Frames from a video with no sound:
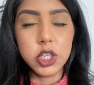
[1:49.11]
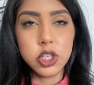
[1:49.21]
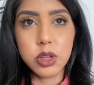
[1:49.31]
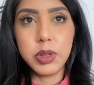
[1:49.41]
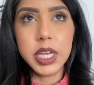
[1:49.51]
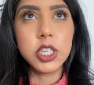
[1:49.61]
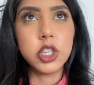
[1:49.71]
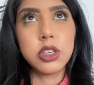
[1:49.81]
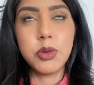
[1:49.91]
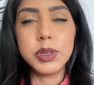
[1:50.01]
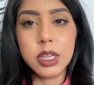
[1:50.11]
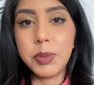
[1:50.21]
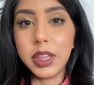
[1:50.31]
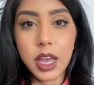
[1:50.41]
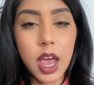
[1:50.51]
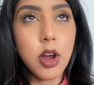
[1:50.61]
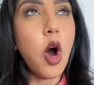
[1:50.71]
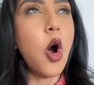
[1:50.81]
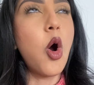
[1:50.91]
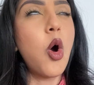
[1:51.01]
She's so lazy. She's always sleeping. Like I'd
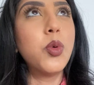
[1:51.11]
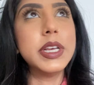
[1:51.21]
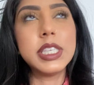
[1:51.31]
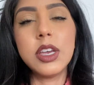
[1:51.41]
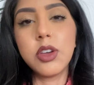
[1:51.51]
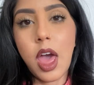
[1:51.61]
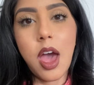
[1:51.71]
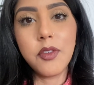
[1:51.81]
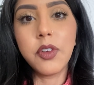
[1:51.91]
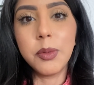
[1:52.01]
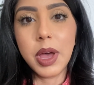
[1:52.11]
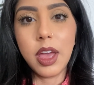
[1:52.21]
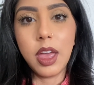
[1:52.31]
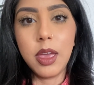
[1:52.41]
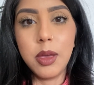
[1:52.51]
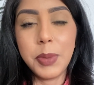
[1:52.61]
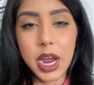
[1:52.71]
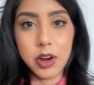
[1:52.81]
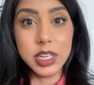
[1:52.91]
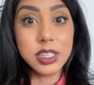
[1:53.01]
always hear that from my
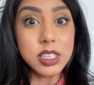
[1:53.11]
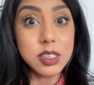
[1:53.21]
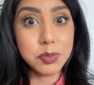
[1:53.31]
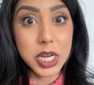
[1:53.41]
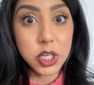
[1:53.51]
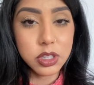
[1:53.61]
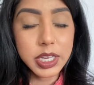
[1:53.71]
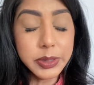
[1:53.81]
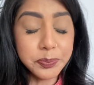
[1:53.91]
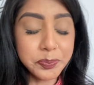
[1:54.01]
parents, especially.